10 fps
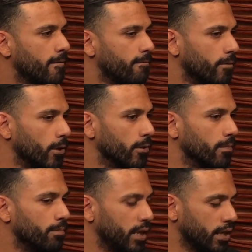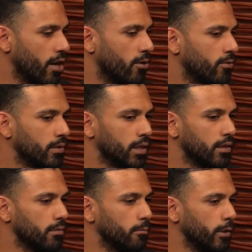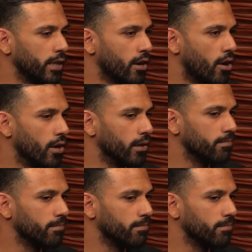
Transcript: For B&O, we are